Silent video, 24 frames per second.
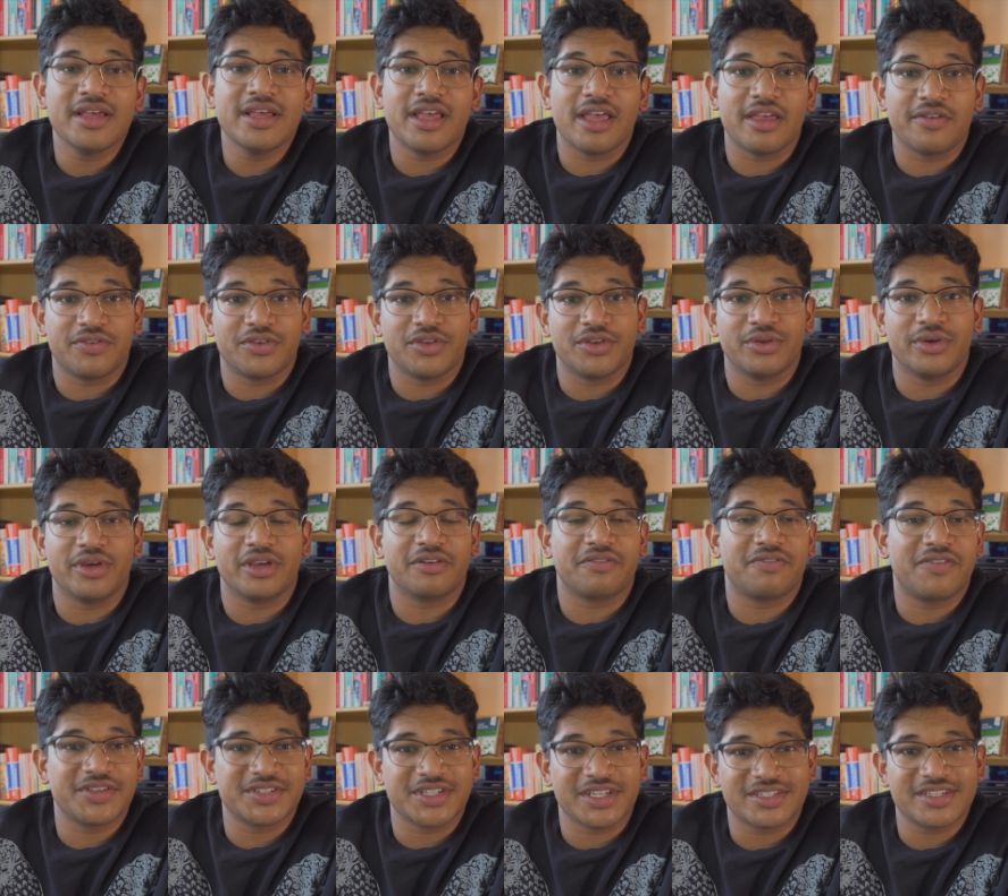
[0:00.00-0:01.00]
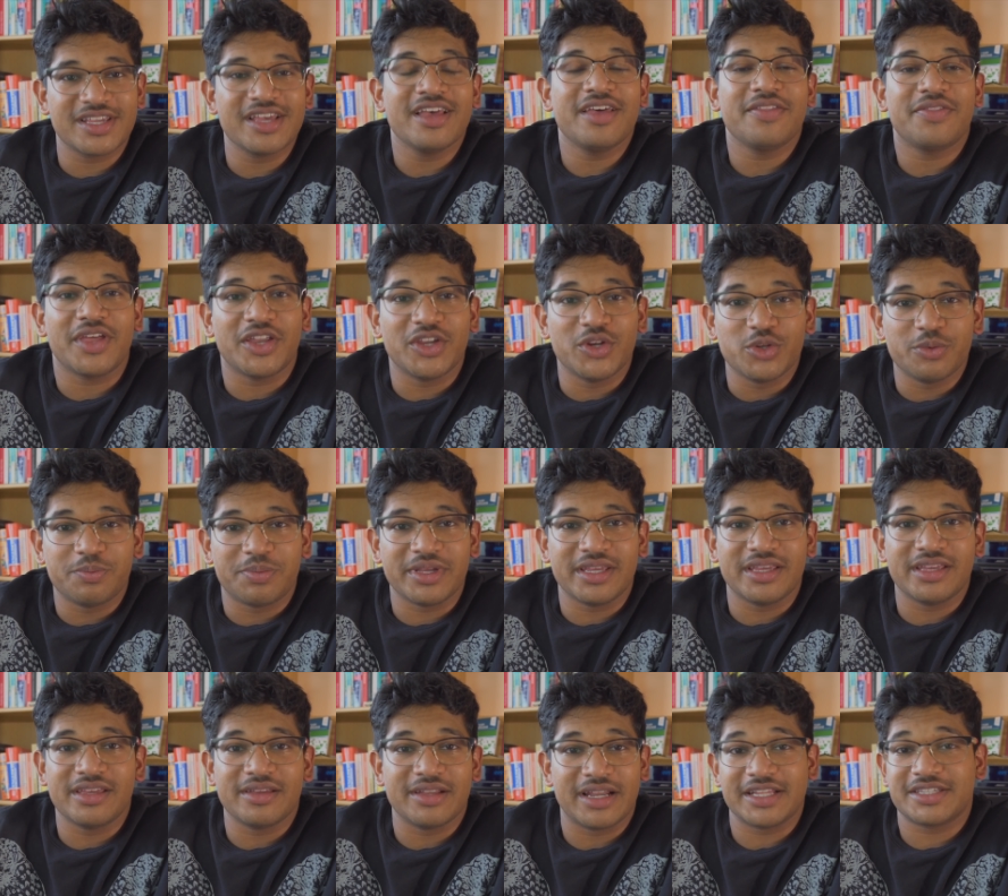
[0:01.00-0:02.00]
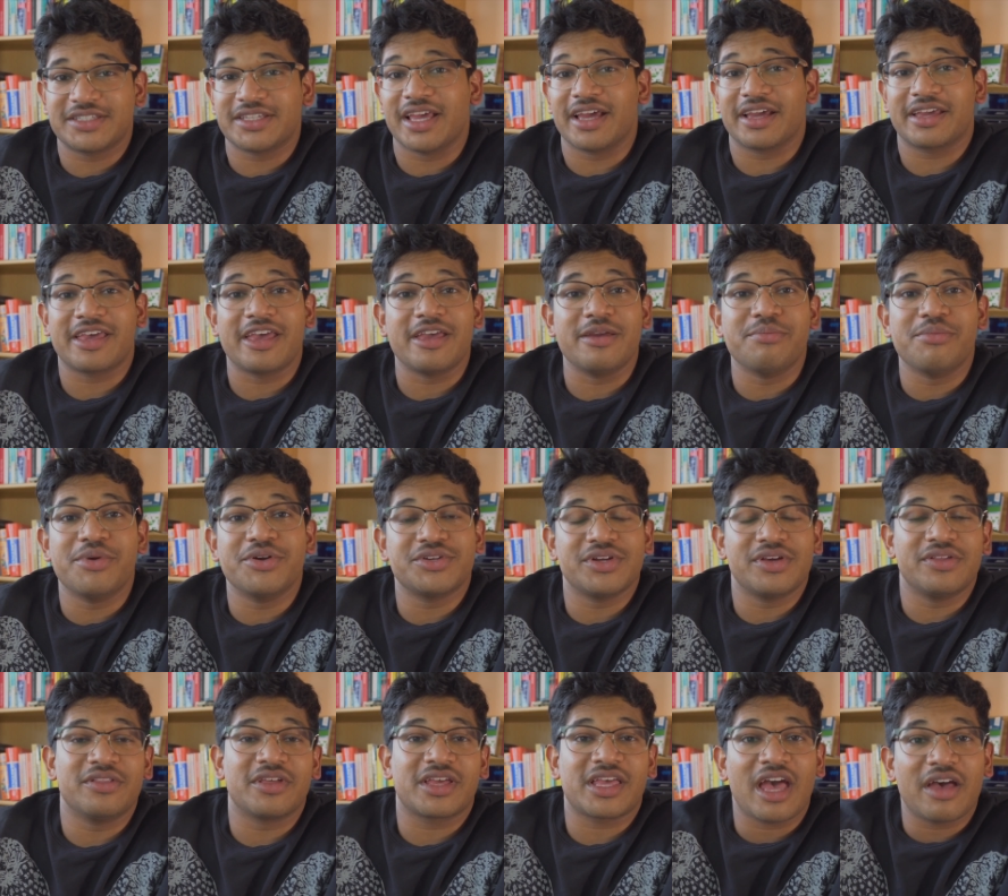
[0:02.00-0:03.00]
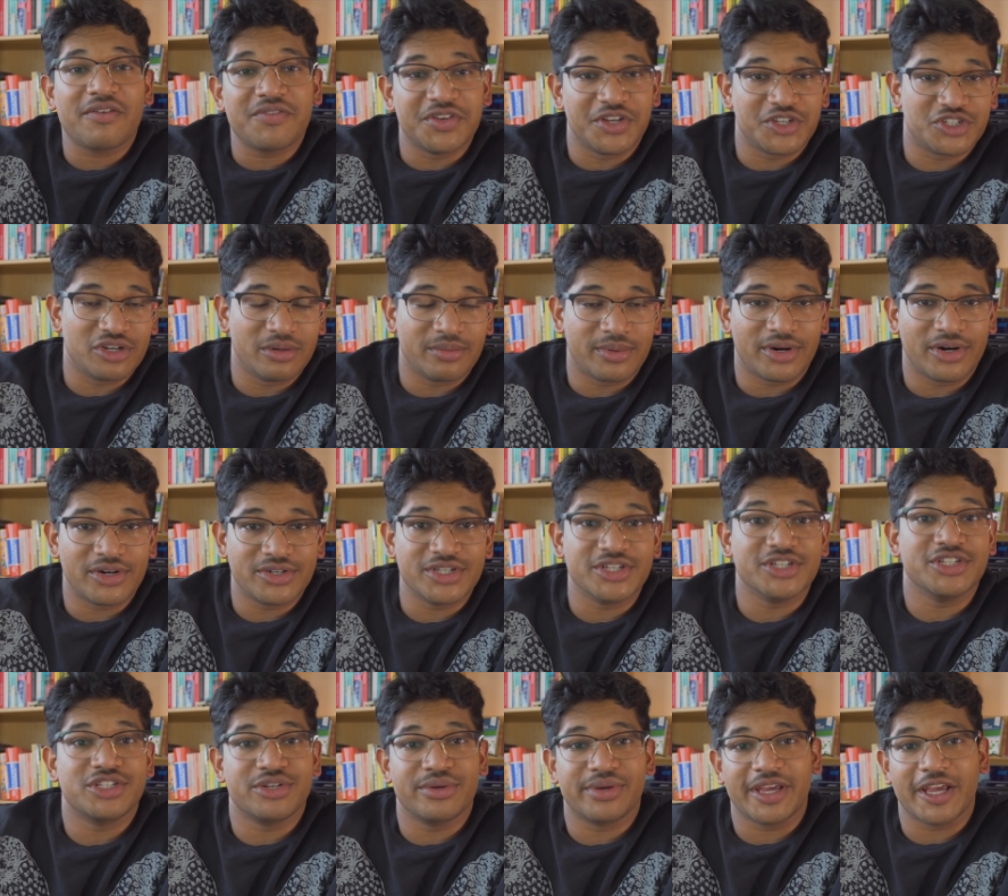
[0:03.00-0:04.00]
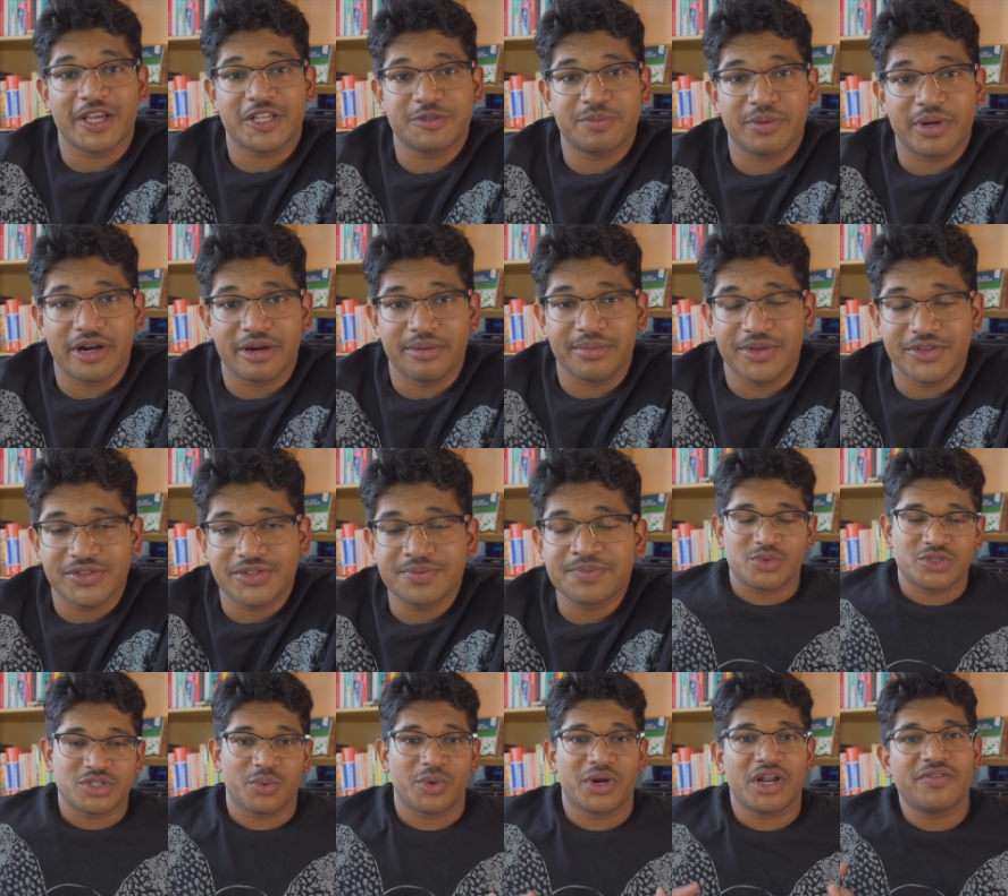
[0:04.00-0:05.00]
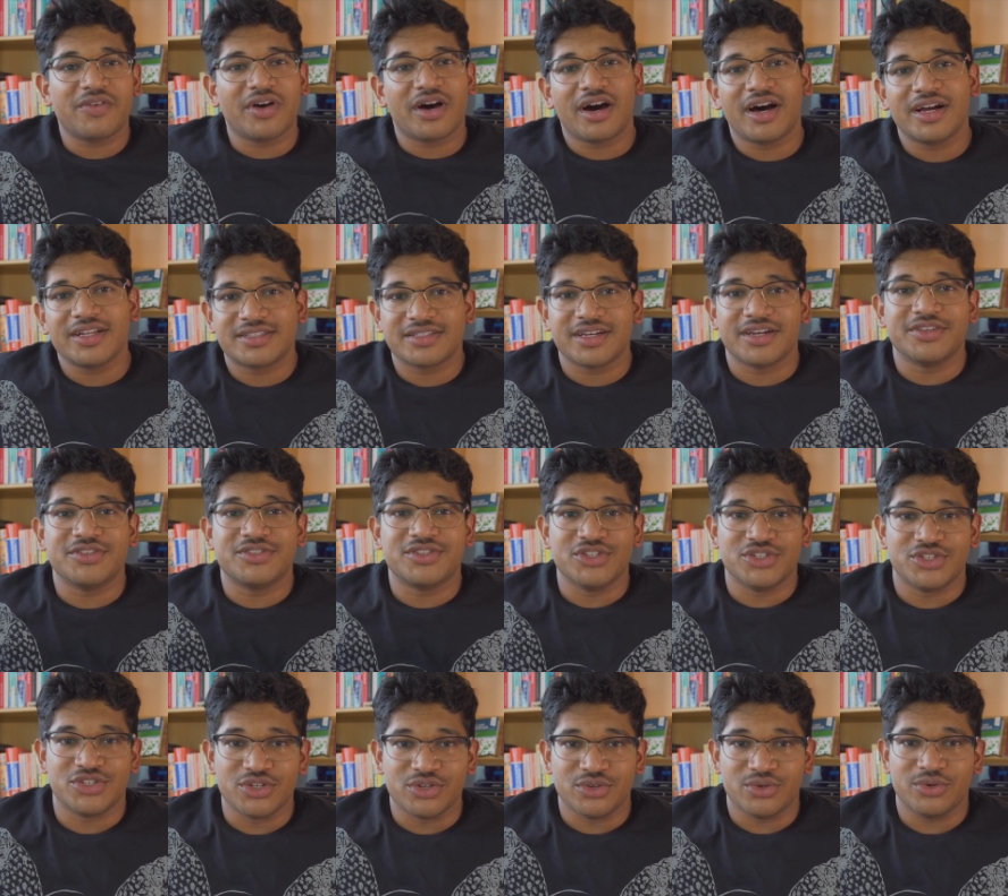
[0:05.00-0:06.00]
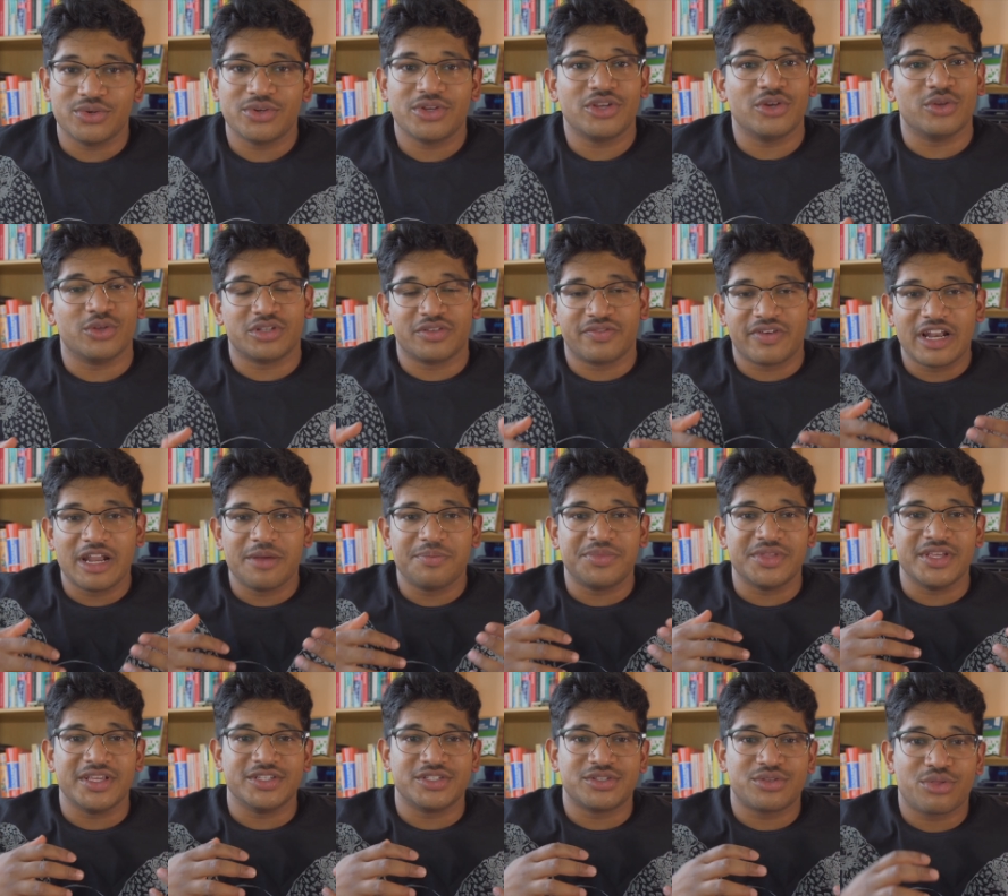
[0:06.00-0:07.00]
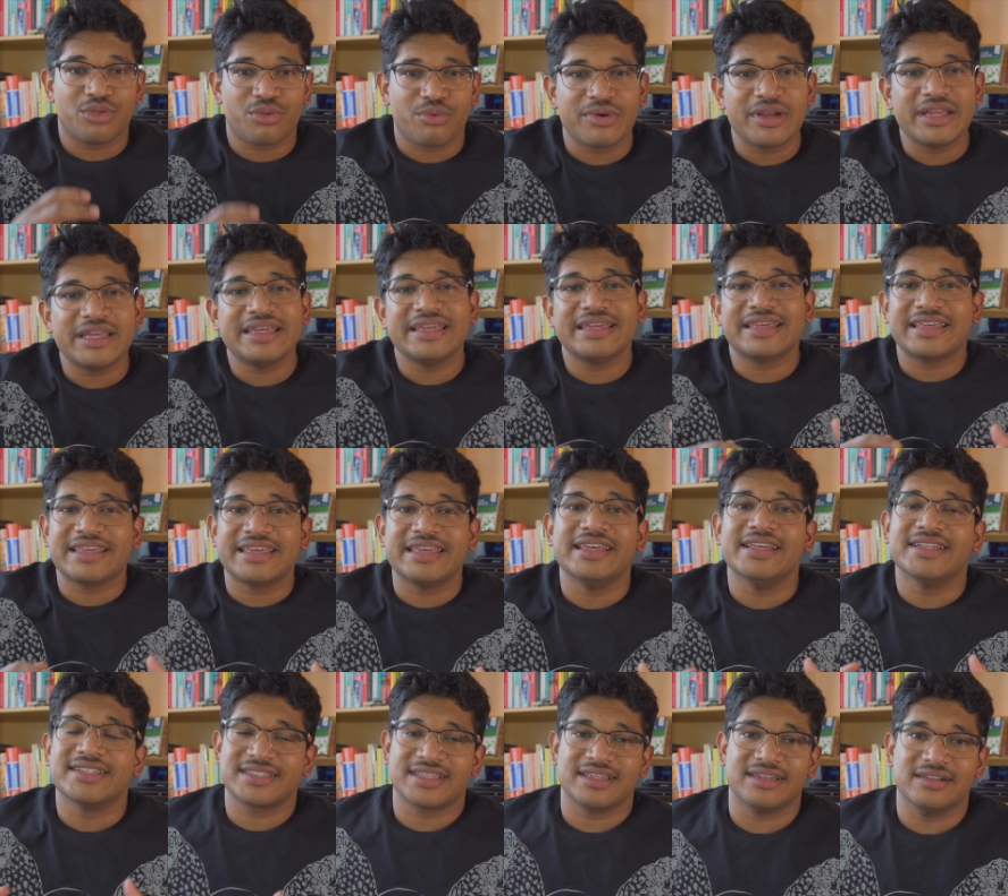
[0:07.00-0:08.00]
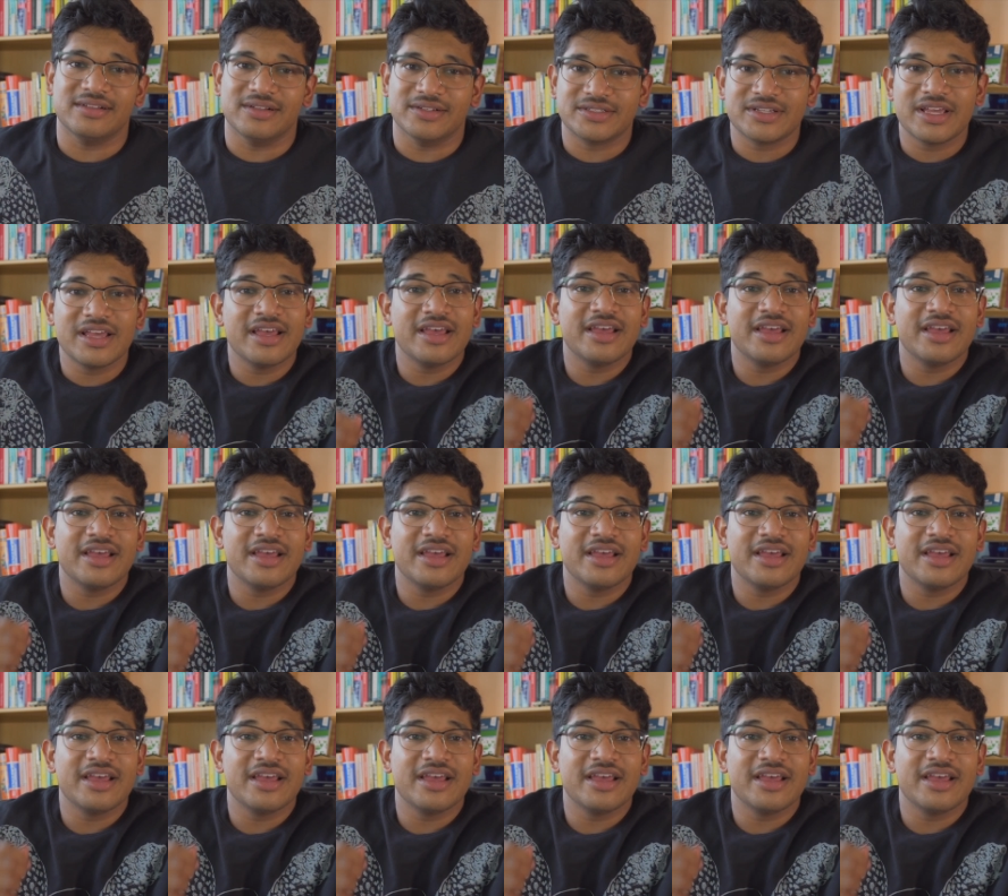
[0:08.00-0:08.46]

If you're doing physics, then you'll be, let's say, at Cambridge in the Cavendish laboratory doing experiments. So, whatever hard science you do, you'll develop these three key skills